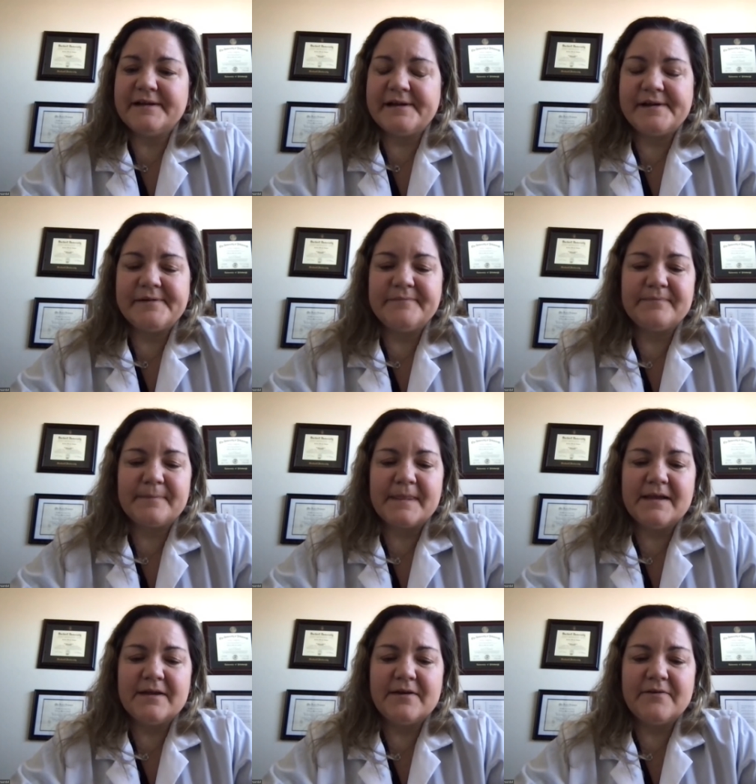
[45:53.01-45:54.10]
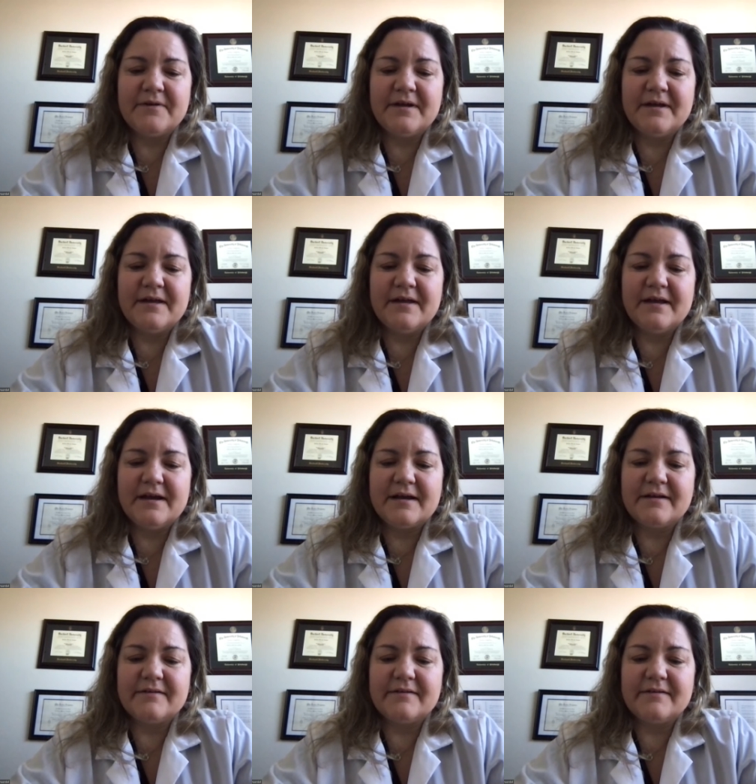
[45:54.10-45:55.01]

um, you know, eh, uh,